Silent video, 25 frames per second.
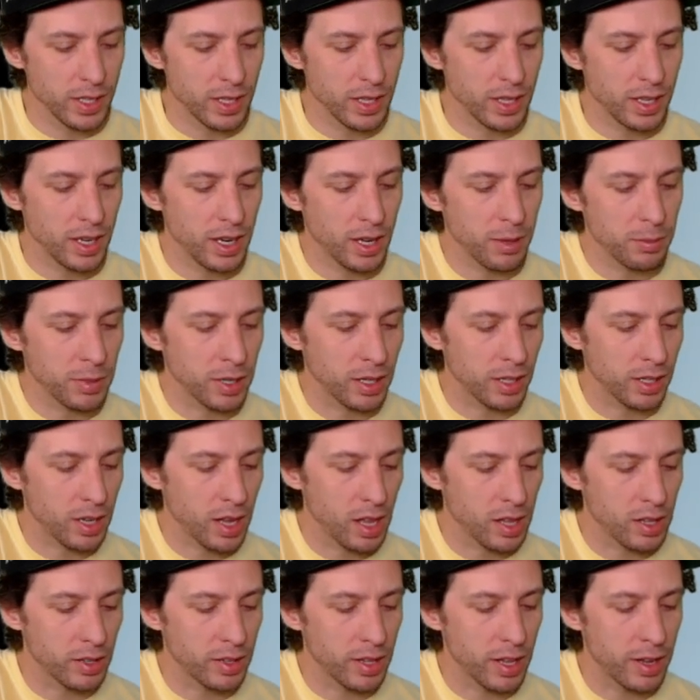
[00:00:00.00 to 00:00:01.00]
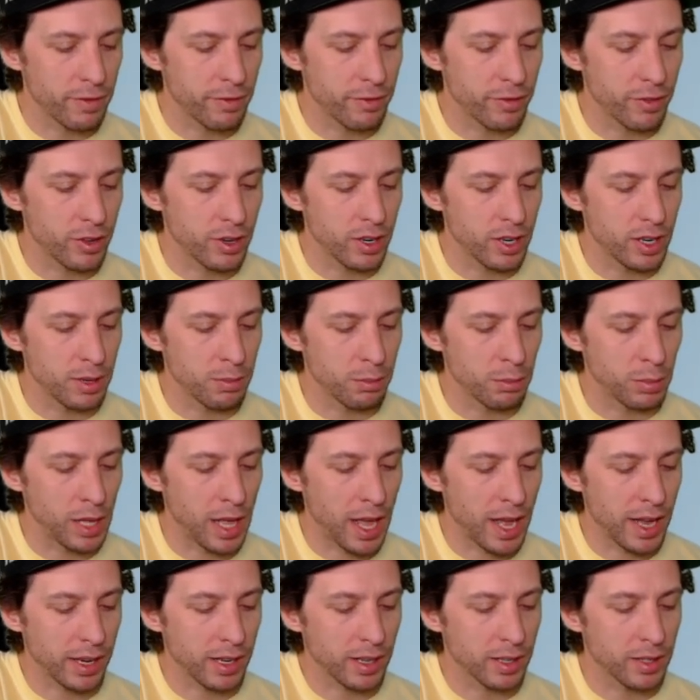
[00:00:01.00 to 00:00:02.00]
And I'm going to color that foot in
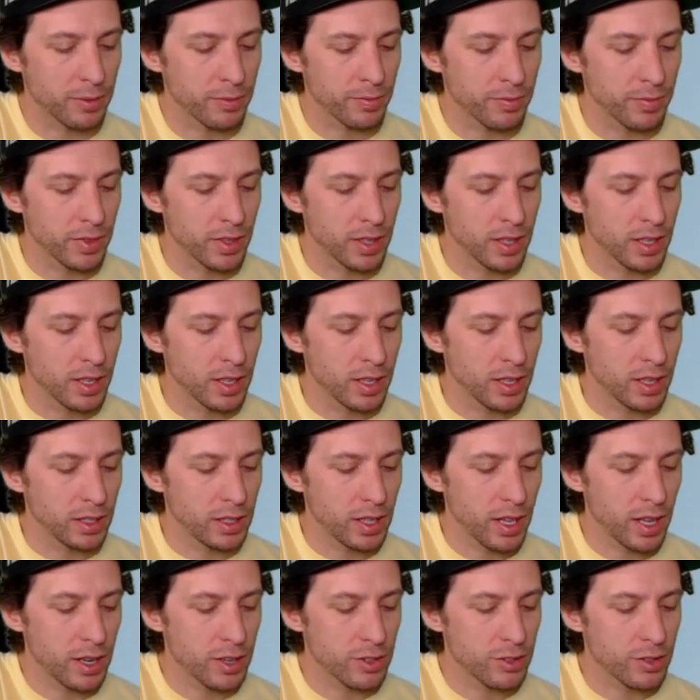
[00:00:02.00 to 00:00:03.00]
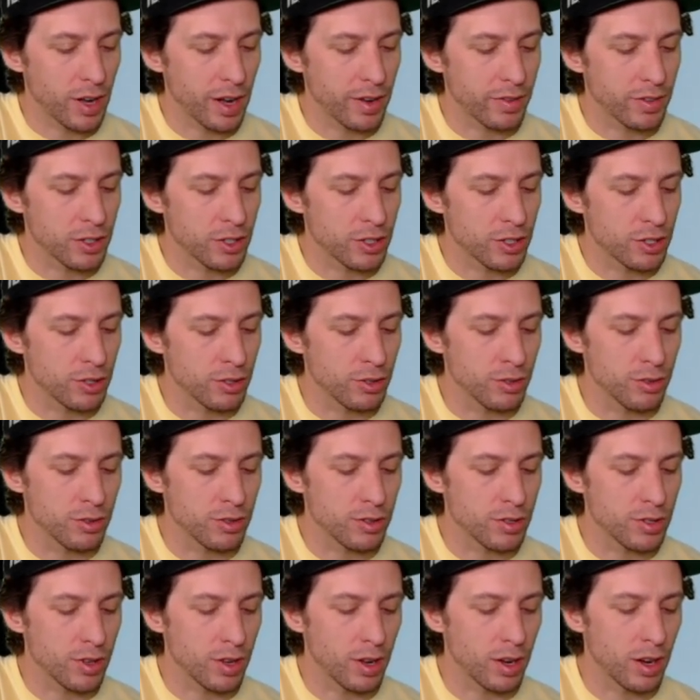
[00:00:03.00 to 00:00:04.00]
black. A lot of drivers'
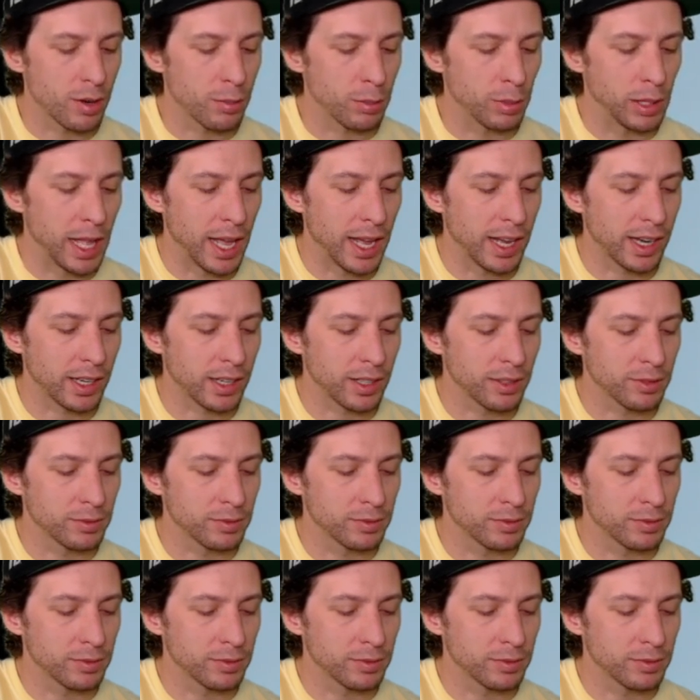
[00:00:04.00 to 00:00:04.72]
shoes are black.